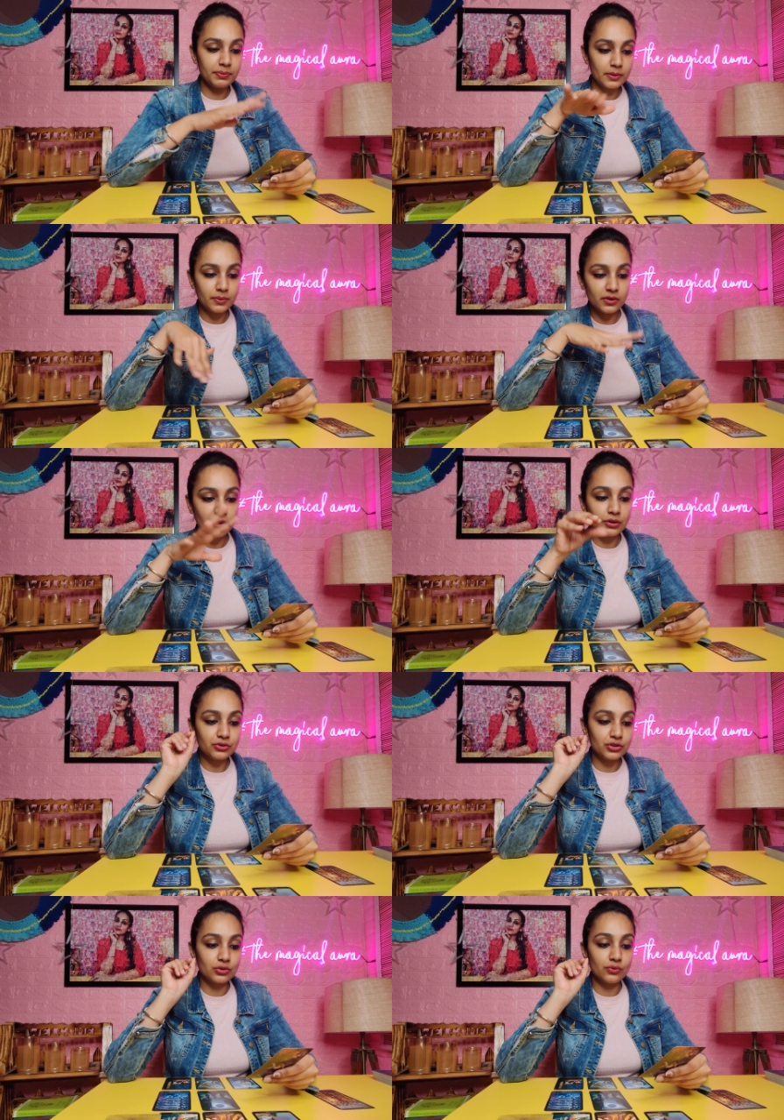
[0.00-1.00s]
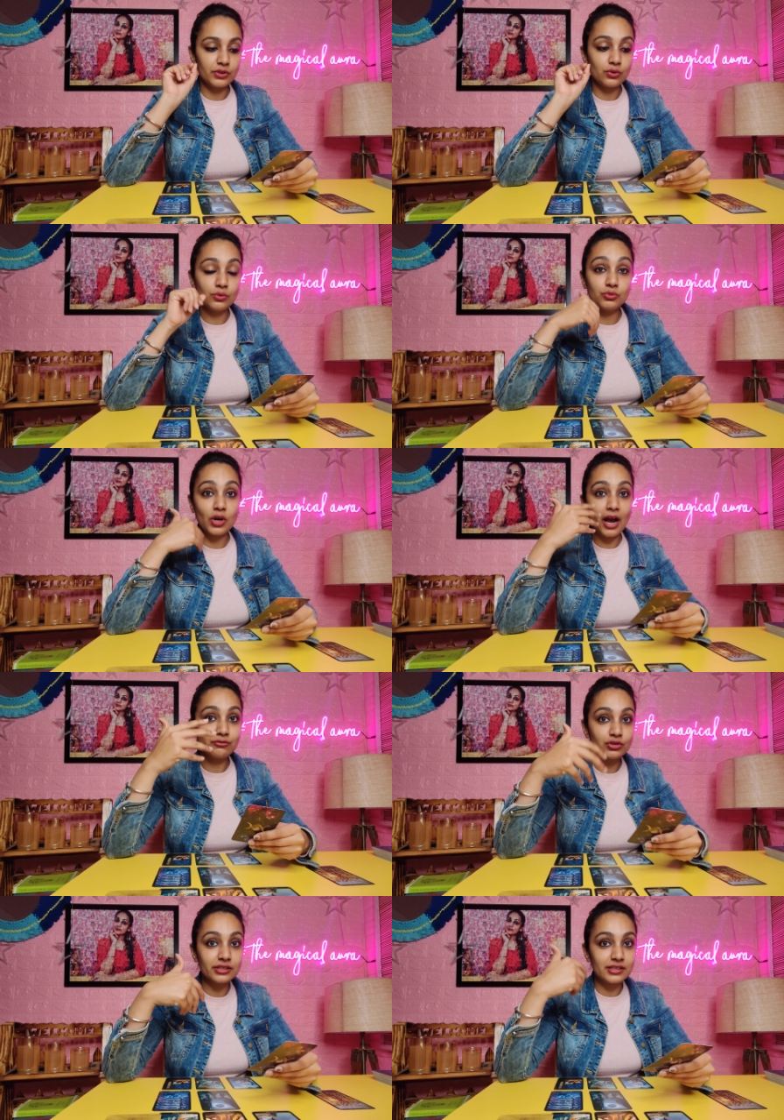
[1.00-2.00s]
people around you with whom you
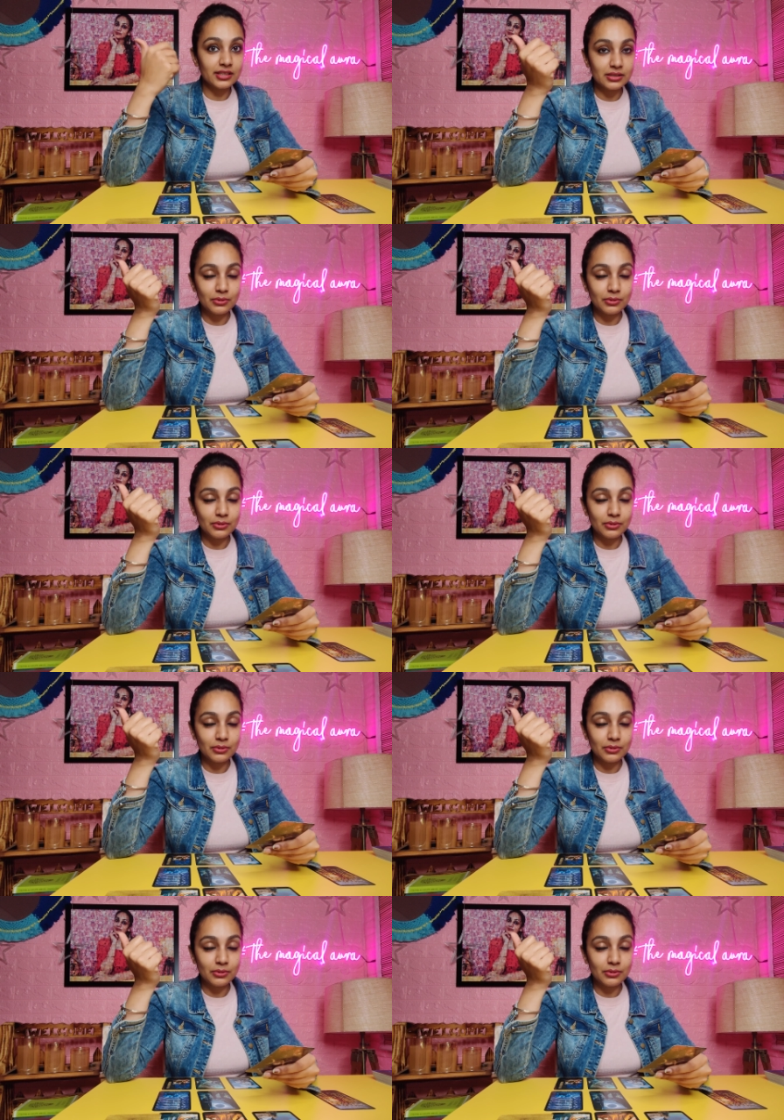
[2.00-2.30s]
have to discuss